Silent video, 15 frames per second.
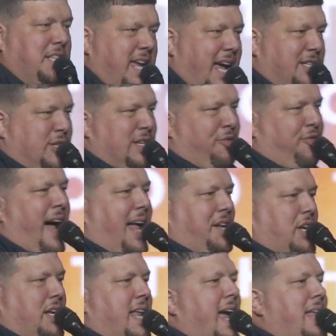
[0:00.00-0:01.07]
testify
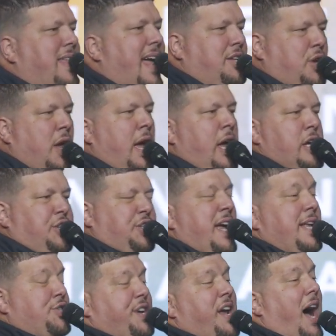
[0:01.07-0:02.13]
today that
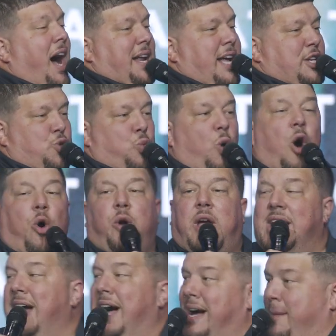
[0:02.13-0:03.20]
since God has
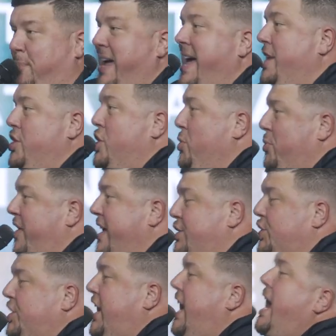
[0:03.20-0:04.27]
woken up in you
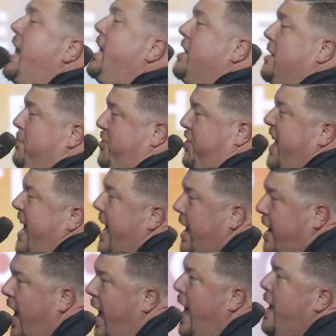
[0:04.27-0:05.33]
this kingdom
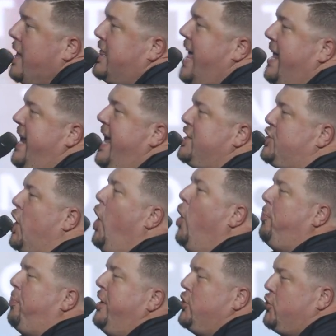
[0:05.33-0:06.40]
thing, that it's
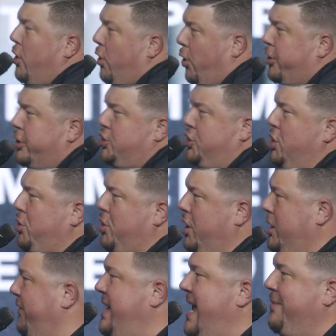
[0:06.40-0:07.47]
opened doors you could
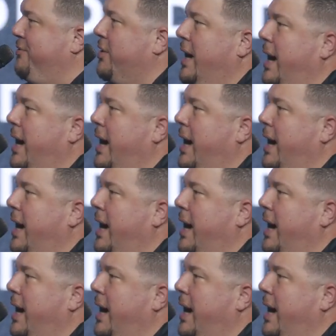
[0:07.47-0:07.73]
have never